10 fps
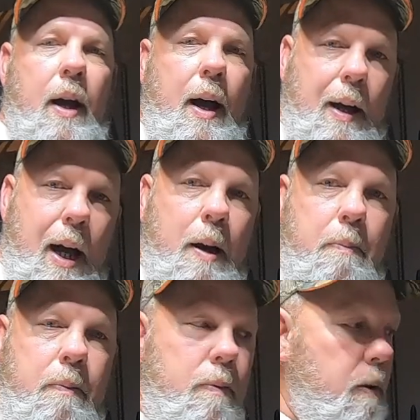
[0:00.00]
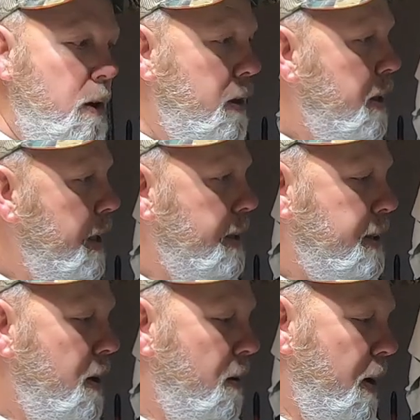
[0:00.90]
I got a good
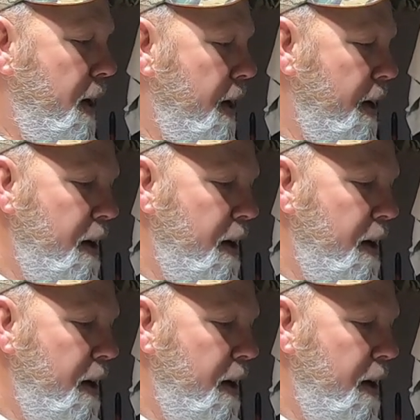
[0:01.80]
disc on it.